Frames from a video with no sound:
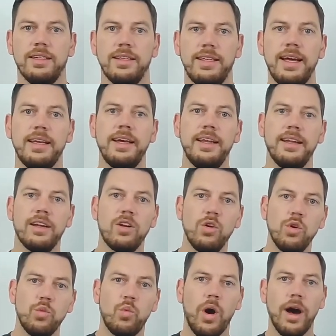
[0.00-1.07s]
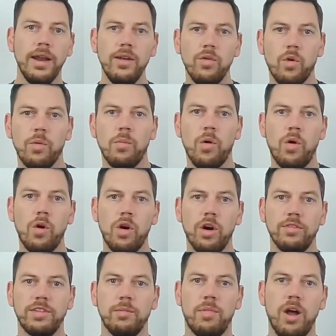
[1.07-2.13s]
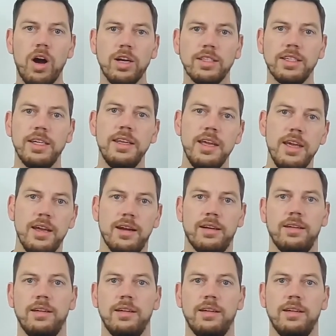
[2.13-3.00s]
That can include one or more of the blocks in here.